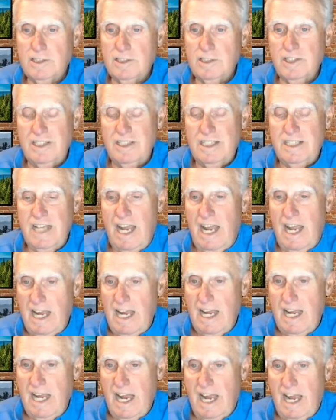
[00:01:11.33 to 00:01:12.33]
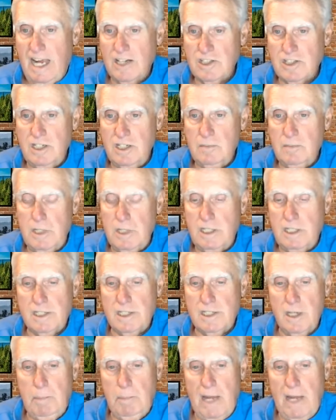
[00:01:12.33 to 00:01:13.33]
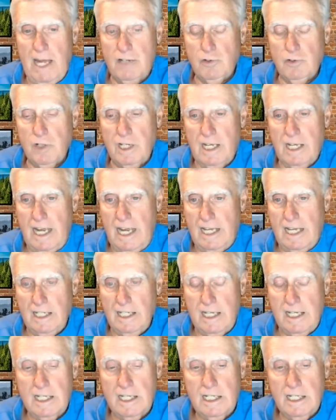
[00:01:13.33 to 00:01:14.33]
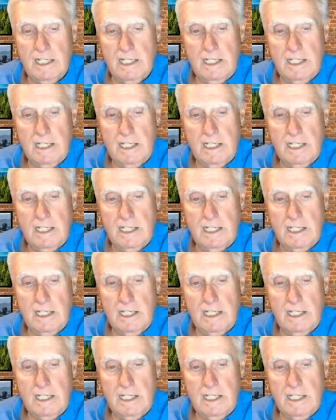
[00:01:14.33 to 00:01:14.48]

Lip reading: today, actually beat Patrick Cantlay.